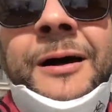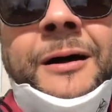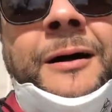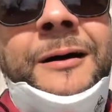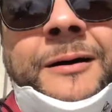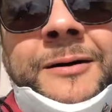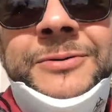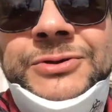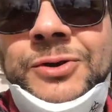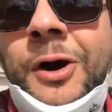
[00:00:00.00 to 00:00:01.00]

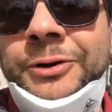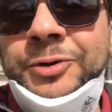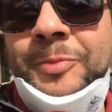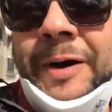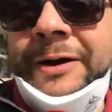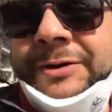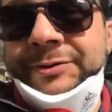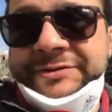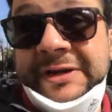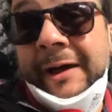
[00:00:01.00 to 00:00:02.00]
to occupy
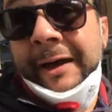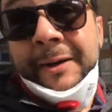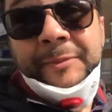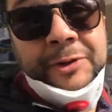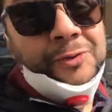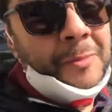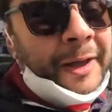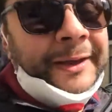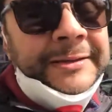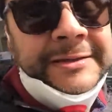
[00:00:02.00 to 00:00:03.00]
your time and your
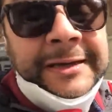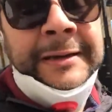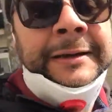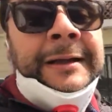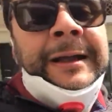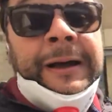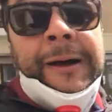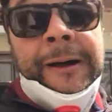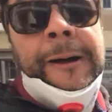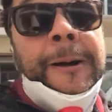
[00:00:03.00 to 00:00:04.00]
mind,
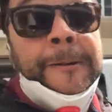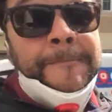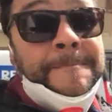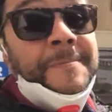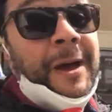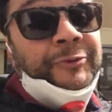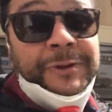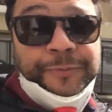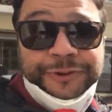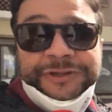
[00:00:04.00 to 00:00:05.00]
I would
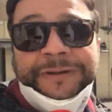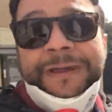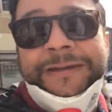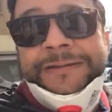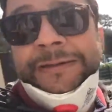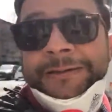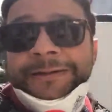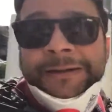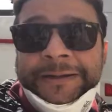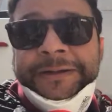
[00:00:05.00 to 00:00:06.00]
appreciate that.
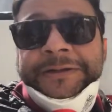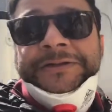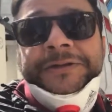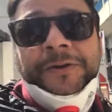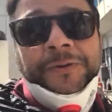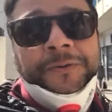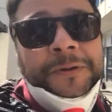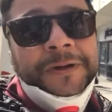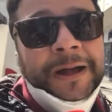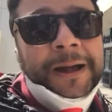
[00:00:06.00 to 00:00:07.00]
So
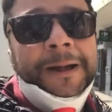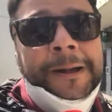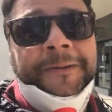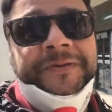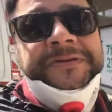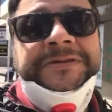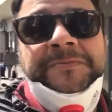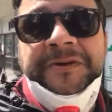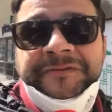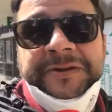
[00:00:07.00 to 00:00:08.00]
this is
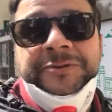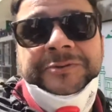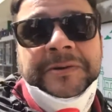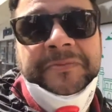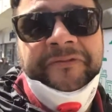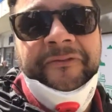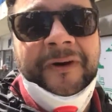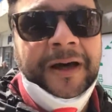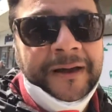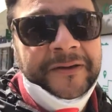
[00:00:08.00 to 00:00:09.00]
my video number
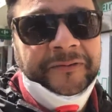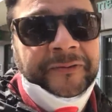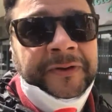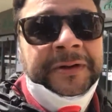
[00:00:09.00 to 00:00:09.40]
5.